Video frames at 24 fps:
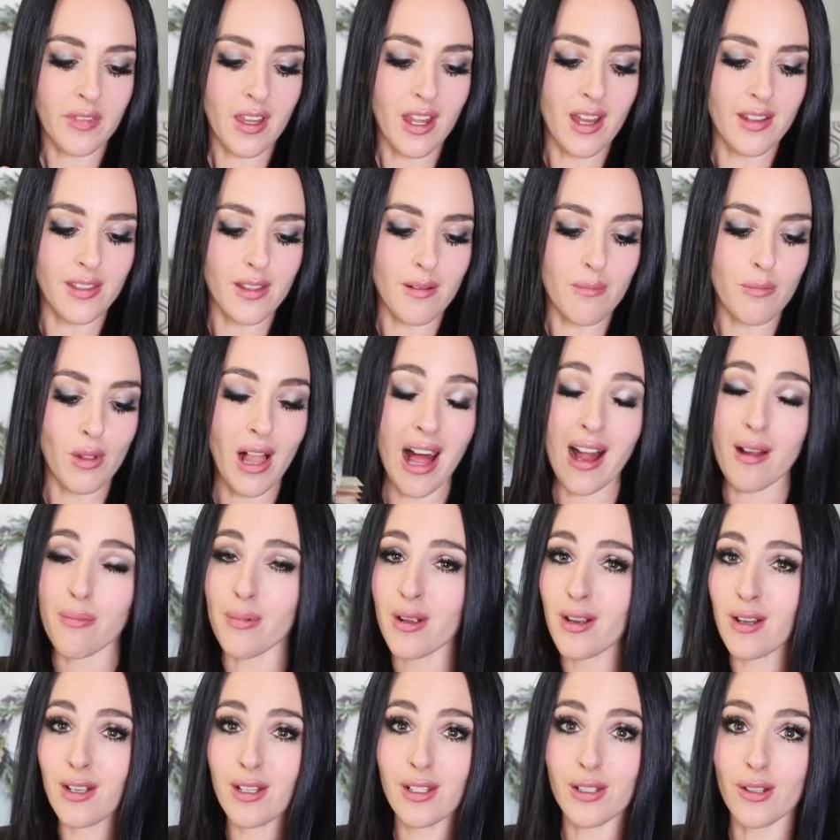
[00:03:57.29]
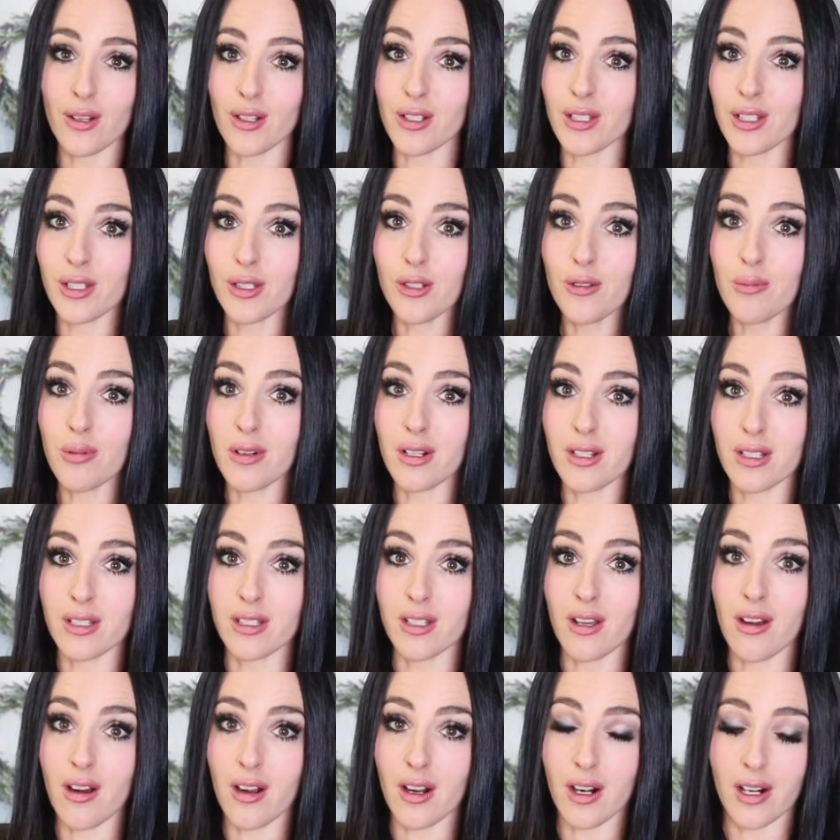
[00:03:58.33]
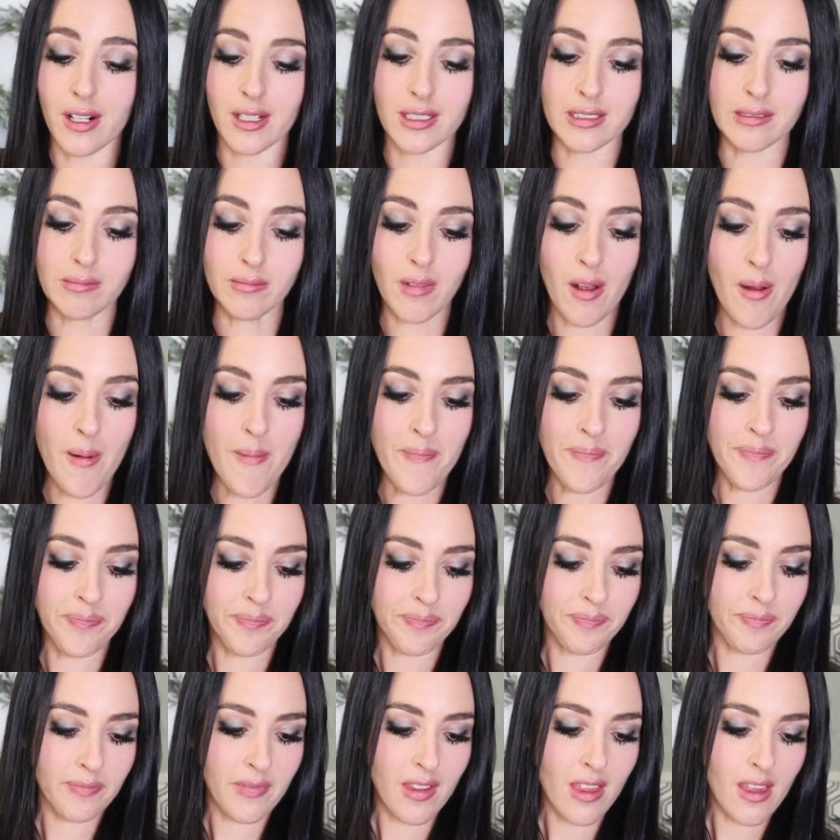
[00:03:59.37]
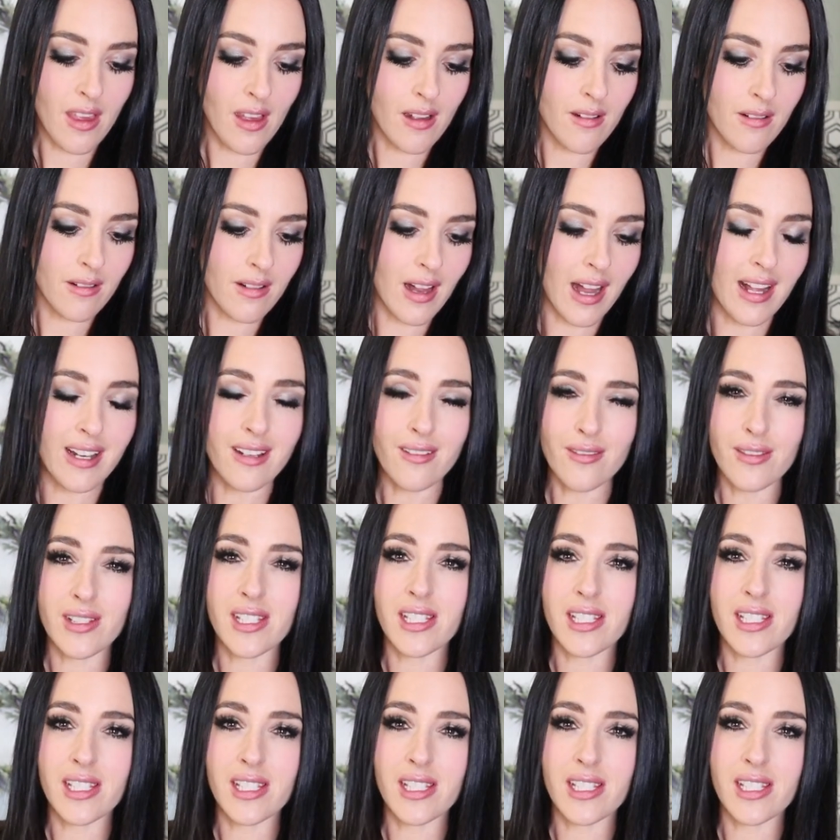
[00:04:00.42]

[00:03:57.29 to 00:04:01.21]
And the blackberries are super tart, kind of